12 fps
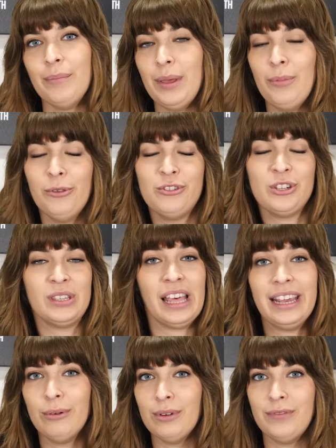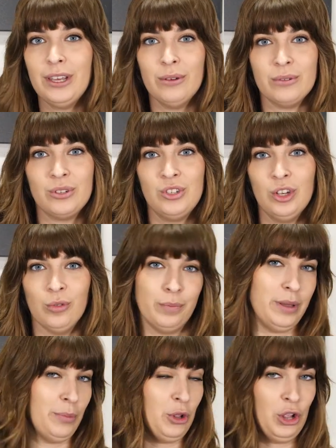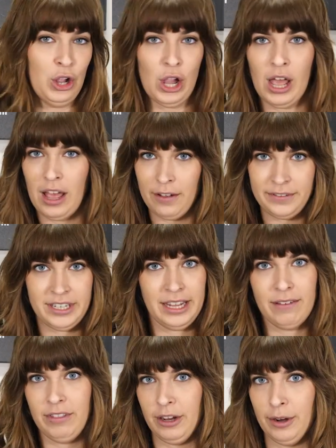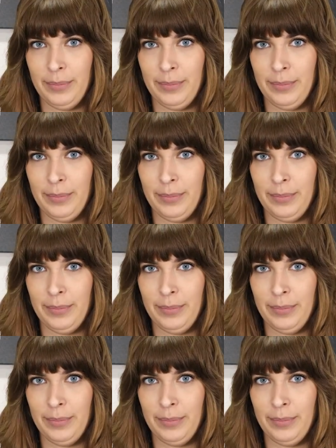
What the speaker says: People just like reviews too. People love to give their